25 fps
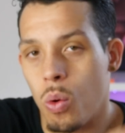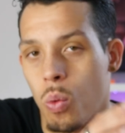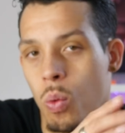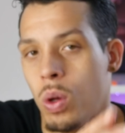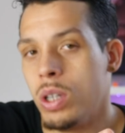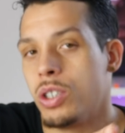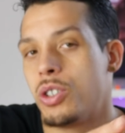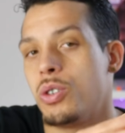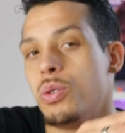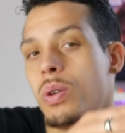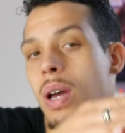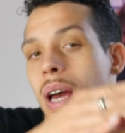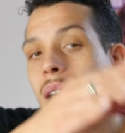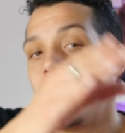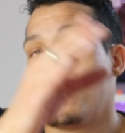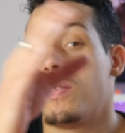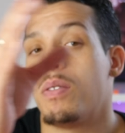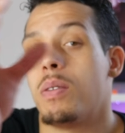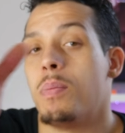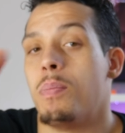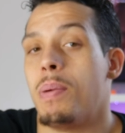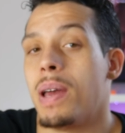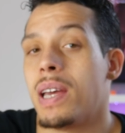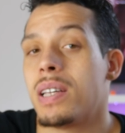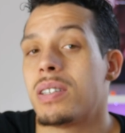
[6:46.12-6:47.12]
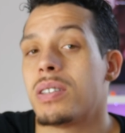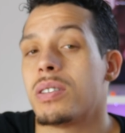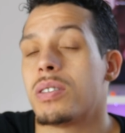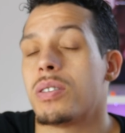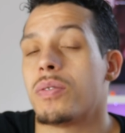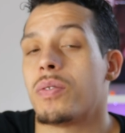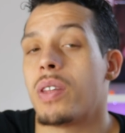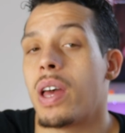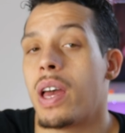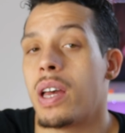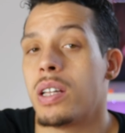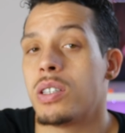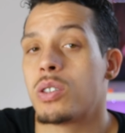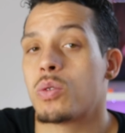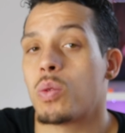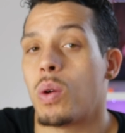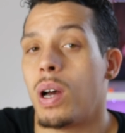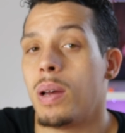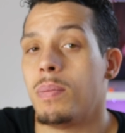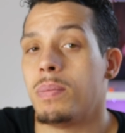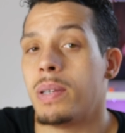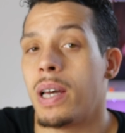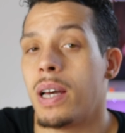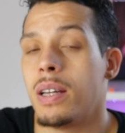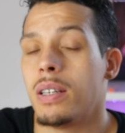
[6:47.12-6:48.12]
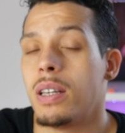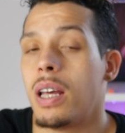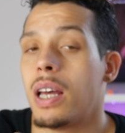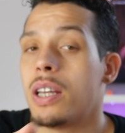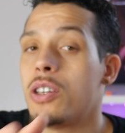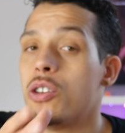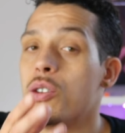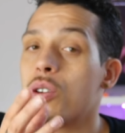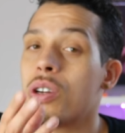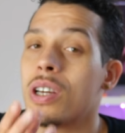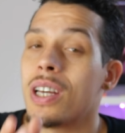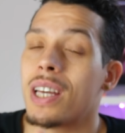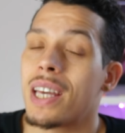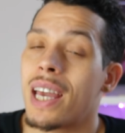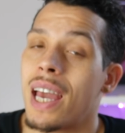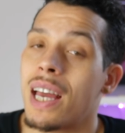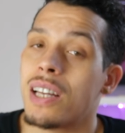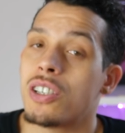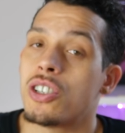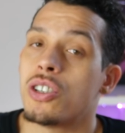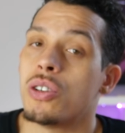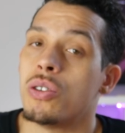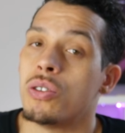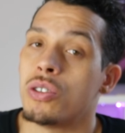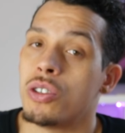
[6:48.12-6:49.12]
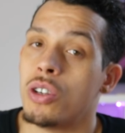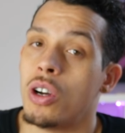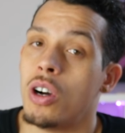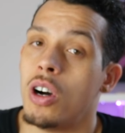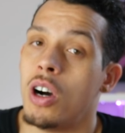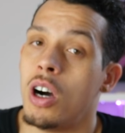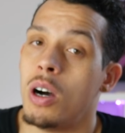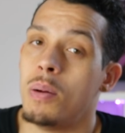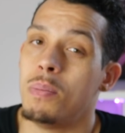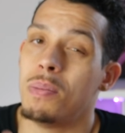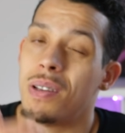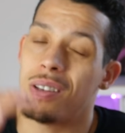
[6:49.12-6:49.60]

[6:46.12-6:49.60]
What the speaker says: Once you have the basis of the head swipe down and you can catch it on your arm,